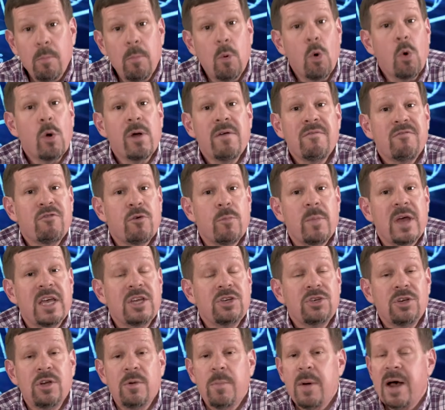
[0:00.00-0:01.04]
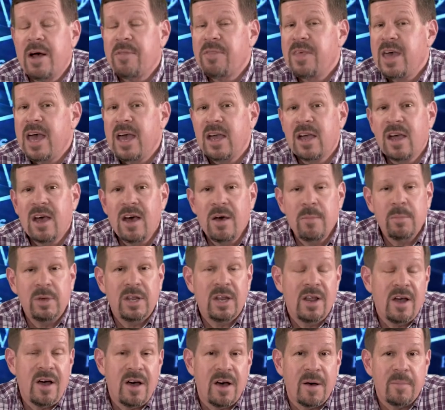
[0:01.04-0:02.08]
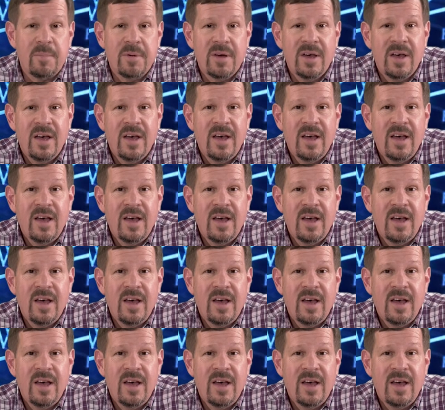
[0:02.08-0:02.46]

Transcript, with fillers: More information about that coming up.